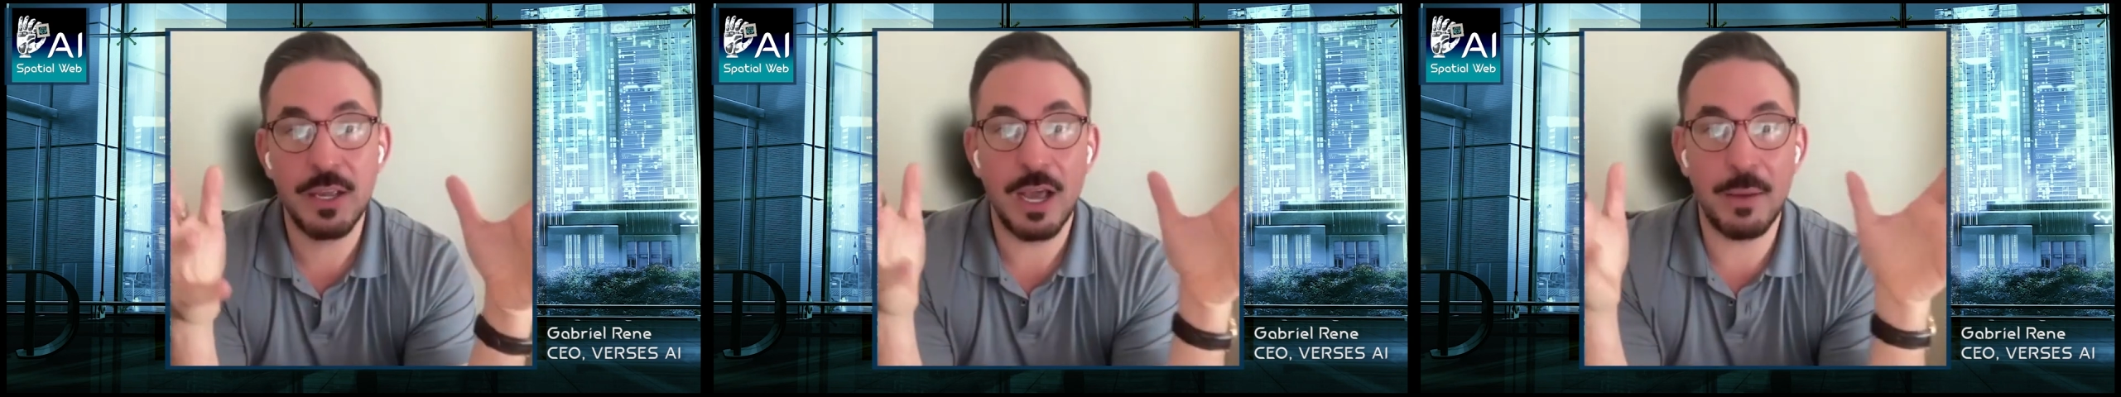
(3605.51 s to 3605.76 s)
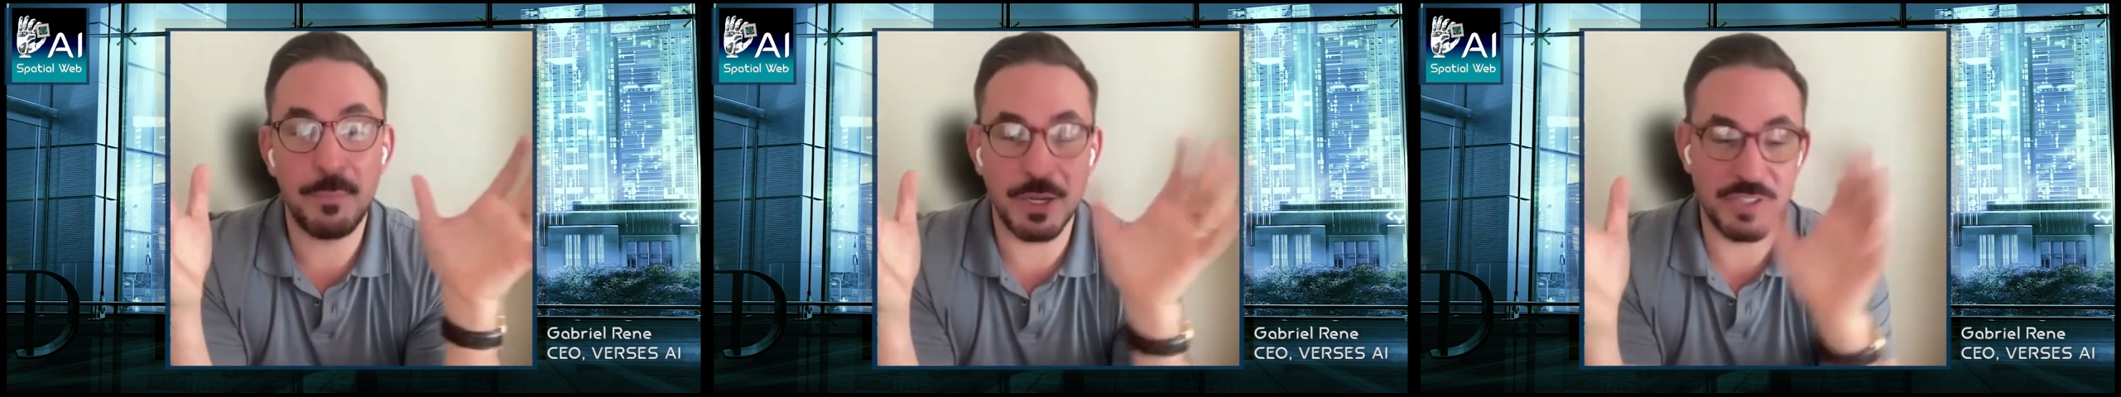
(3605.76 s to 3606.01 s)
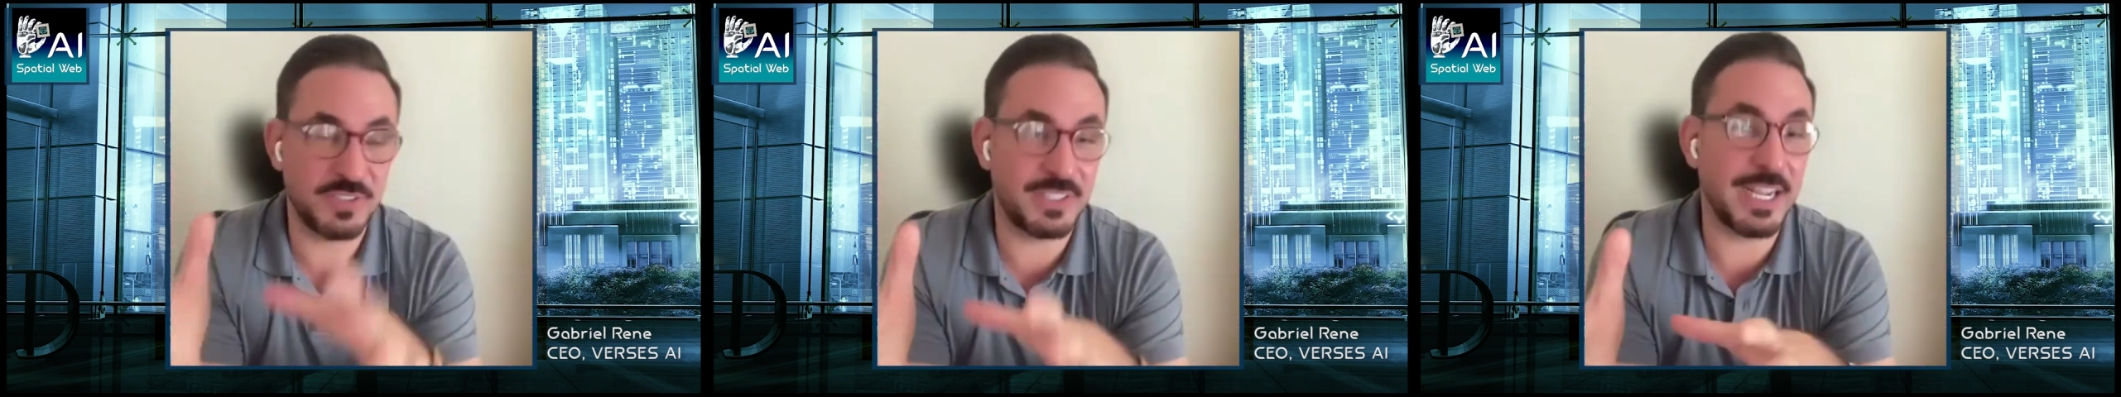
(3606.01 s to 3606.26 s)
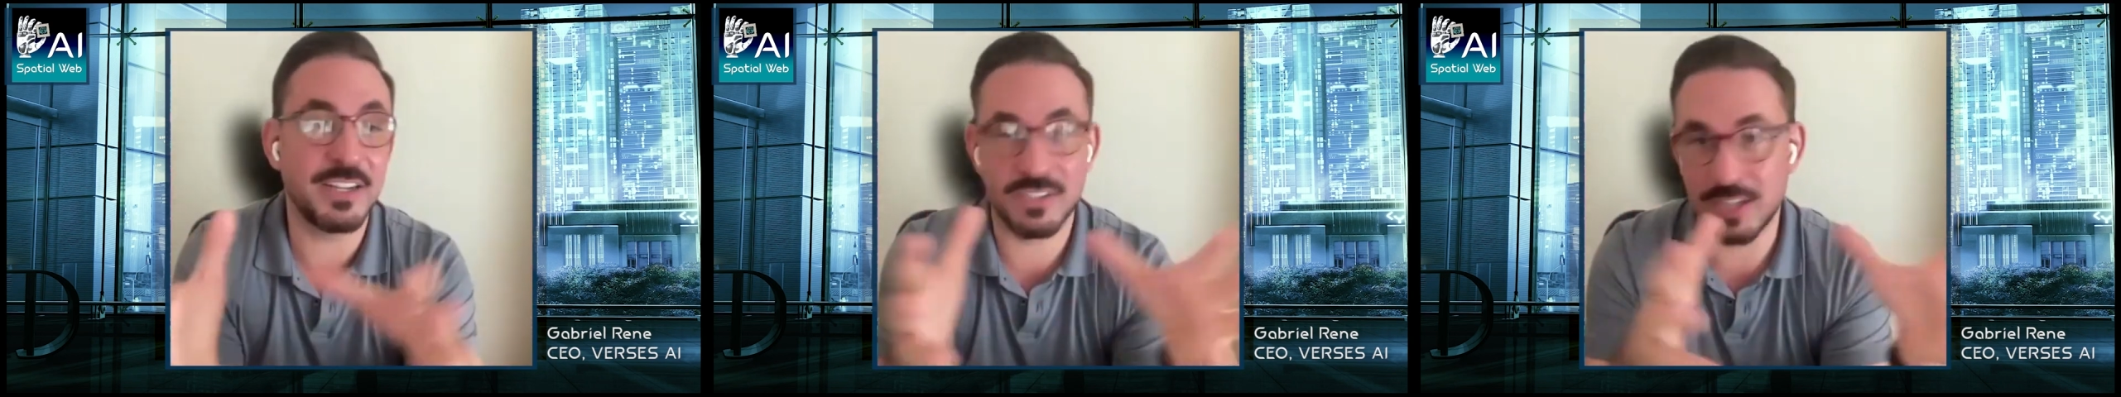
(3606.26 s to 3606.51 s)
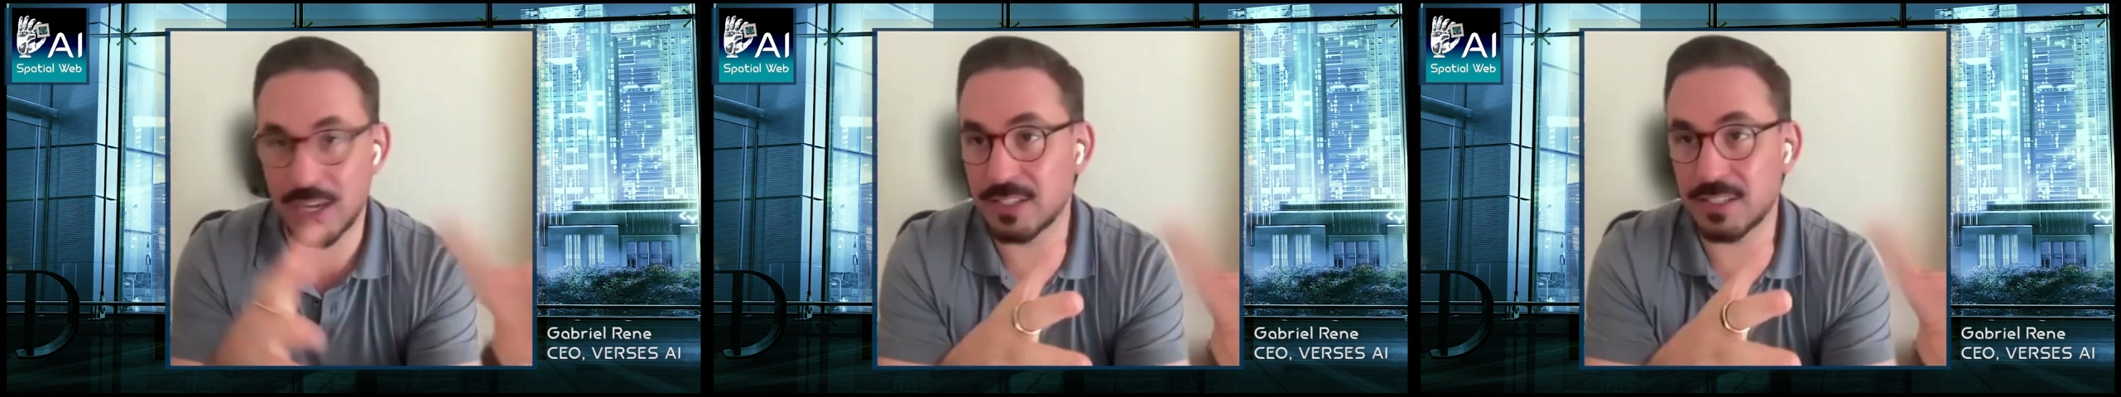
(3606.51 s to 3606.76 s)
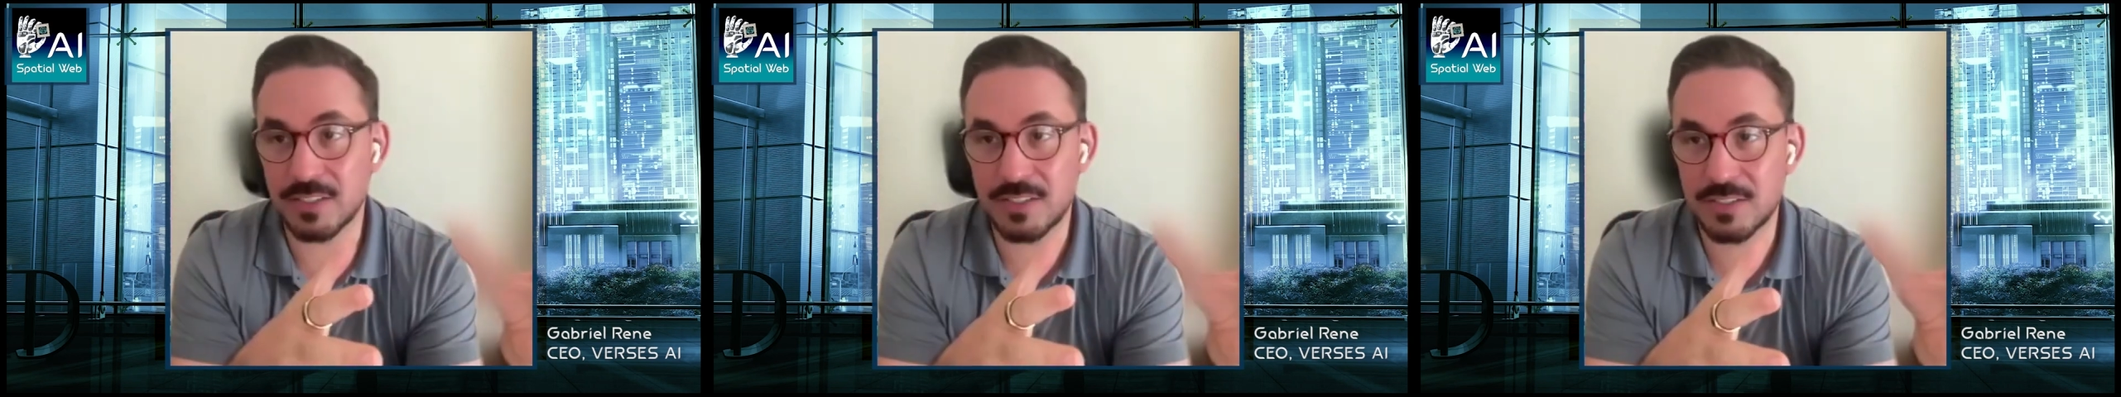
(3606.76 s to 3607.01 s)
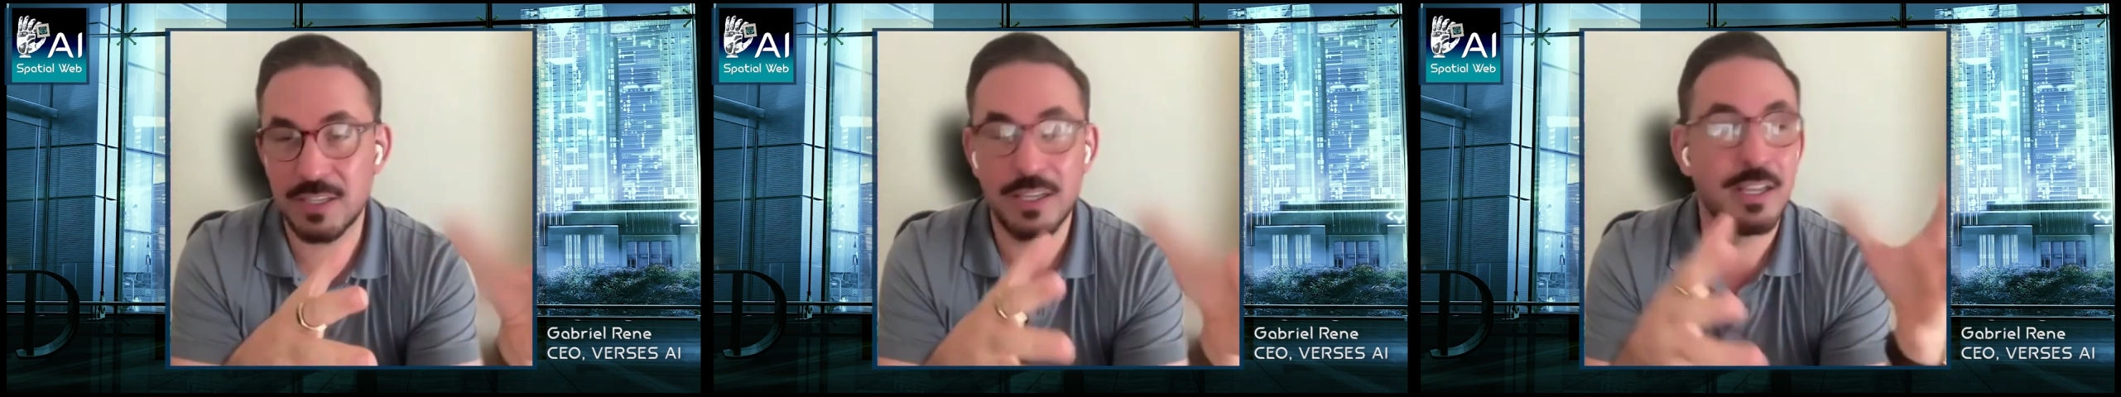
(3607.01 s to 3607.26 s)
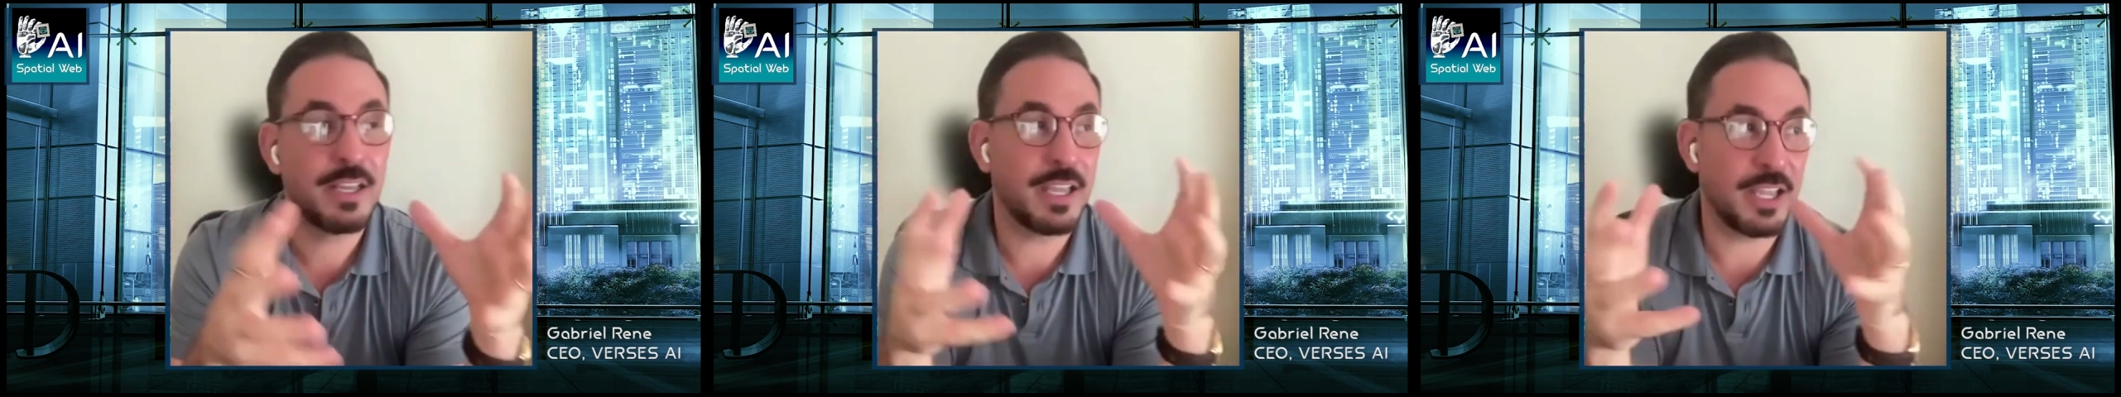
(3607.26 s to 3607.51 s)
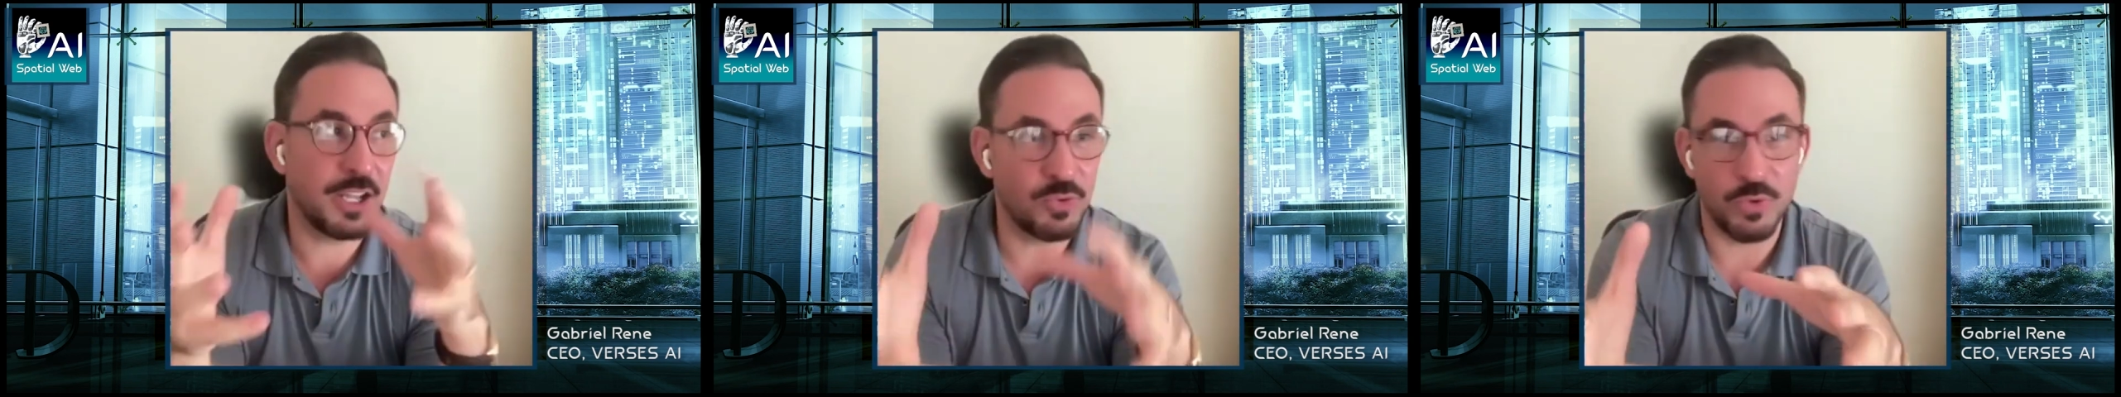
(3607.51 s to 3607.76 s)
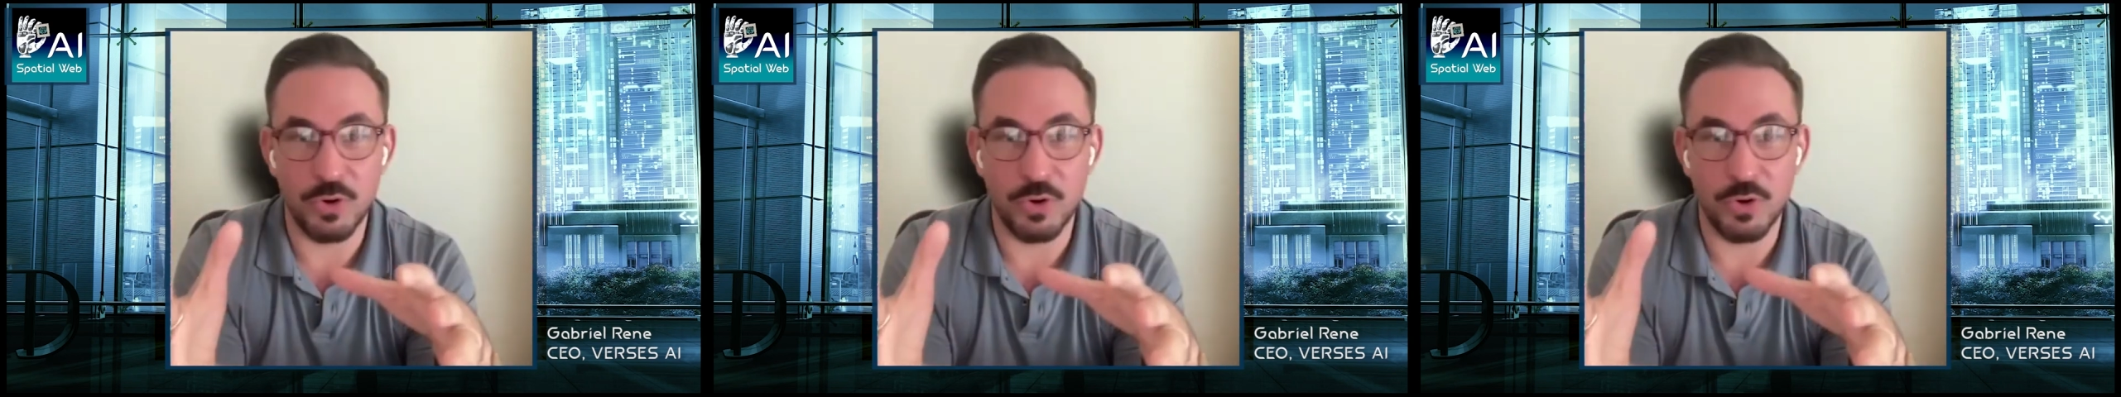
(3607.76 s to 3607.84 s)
you need a bunch of data scientists